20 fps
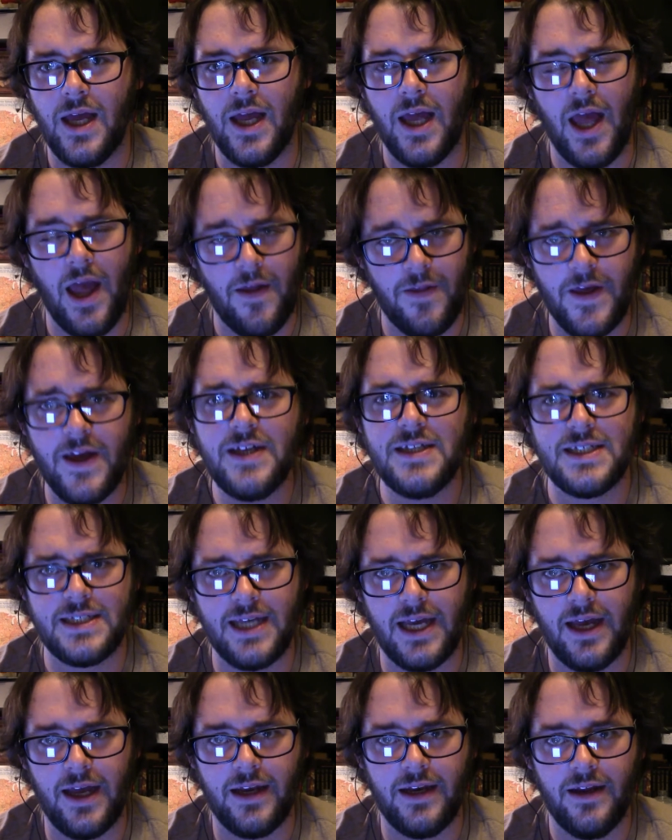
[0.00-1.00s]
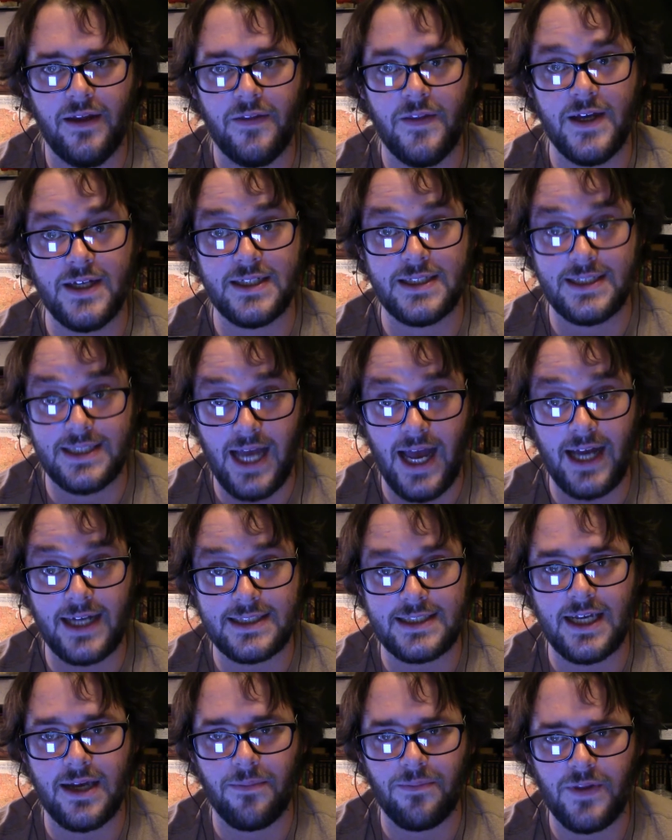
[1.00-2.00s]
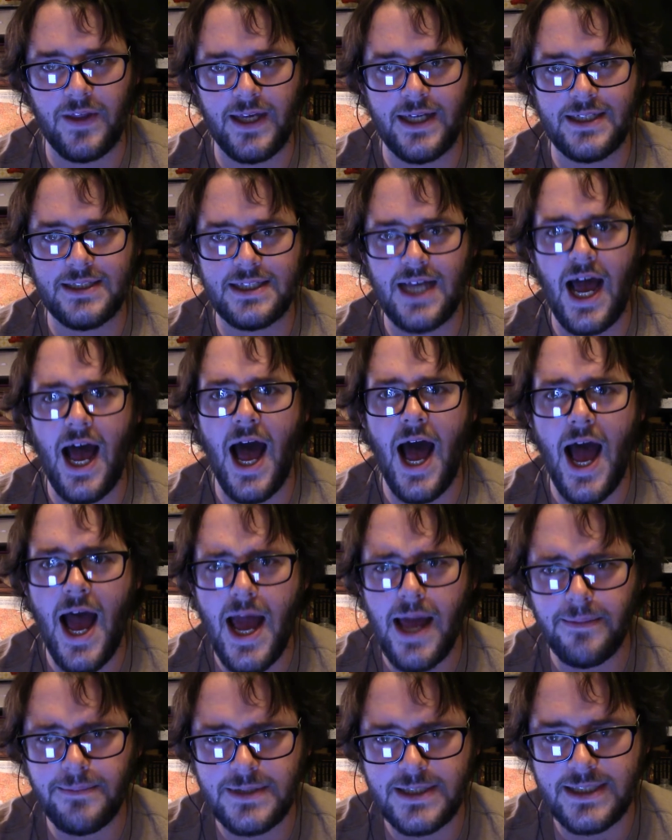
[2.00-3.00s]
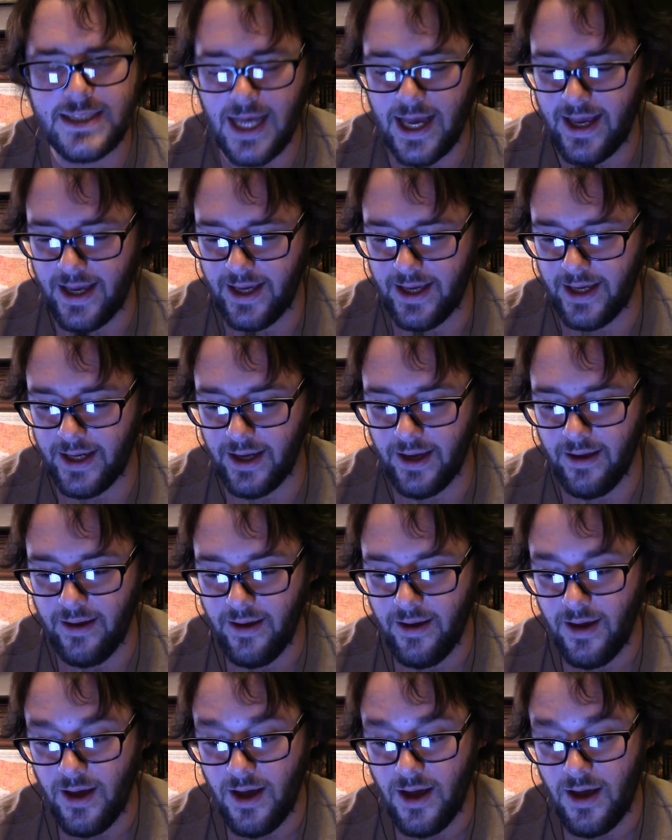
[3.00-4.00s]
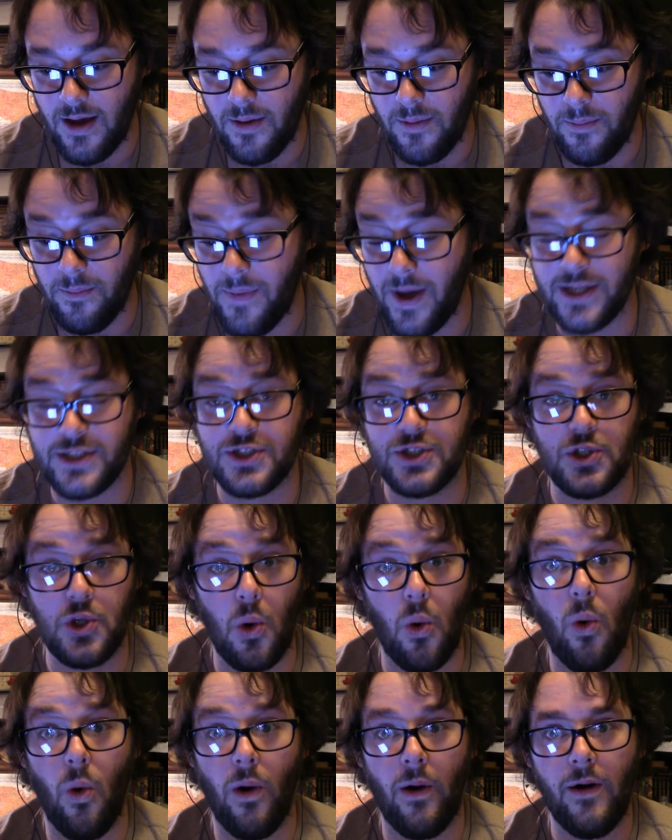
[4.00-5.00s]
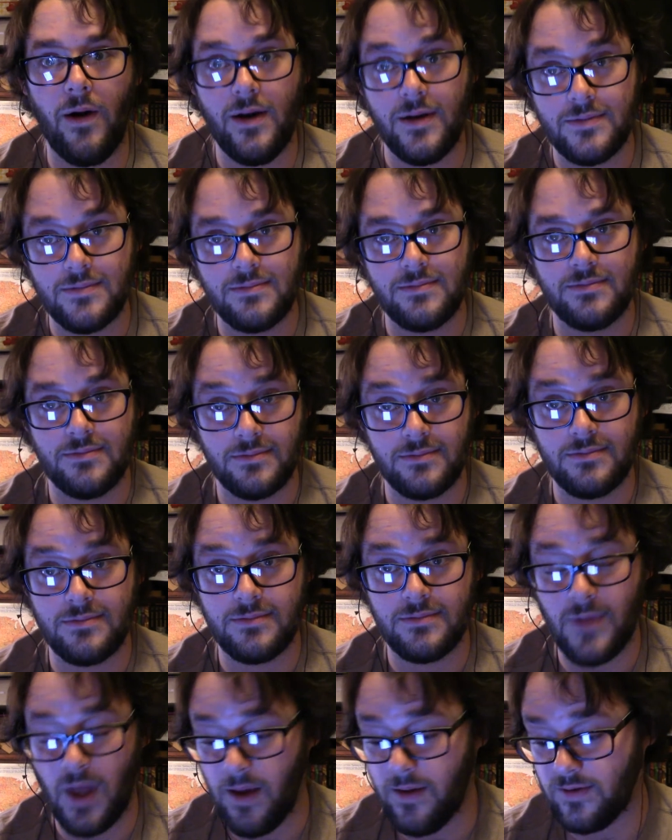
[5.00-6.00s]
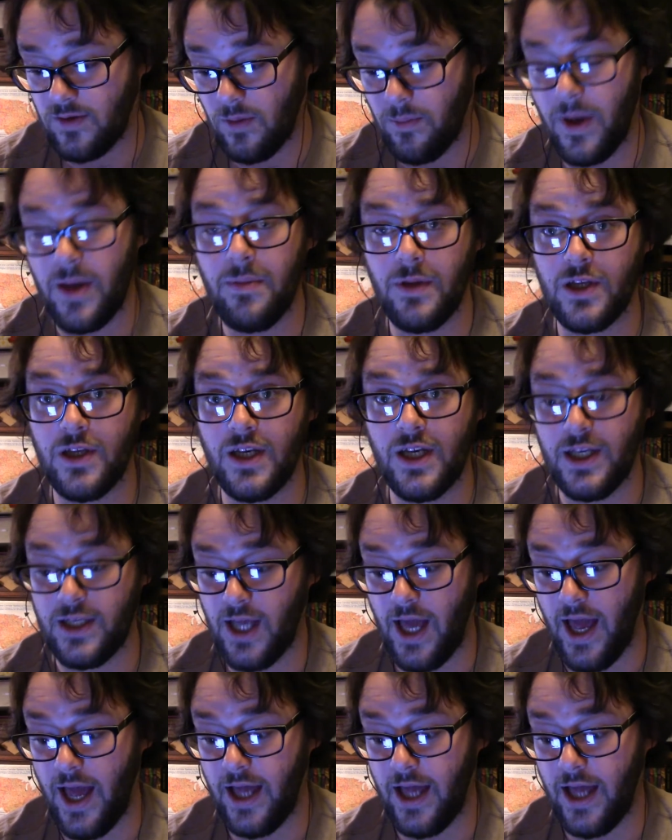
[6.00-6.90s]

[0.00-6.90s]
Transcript: and they said the exact same things I'm saying, Mastor. So maybe you need to